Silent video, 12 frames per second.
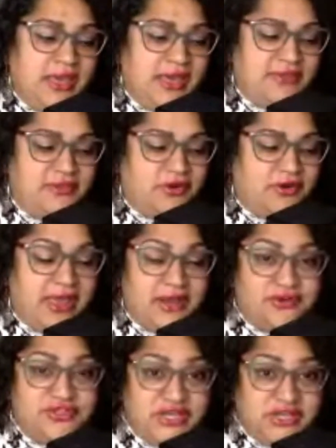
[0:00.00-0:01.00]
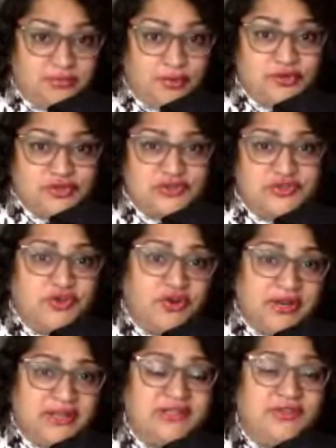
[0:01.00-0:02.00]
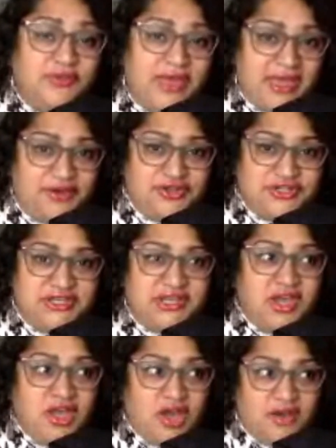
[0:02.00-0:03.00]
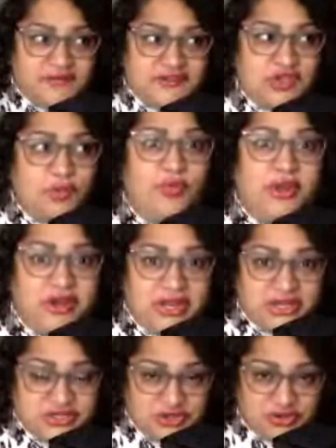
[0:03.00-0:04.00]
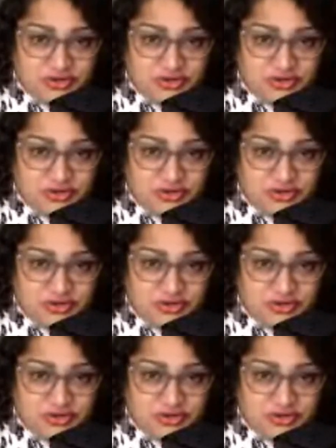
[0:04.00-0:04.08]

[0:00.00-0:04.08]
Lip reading: their energy in motion. So you're connecting to the energy of somewhere in your,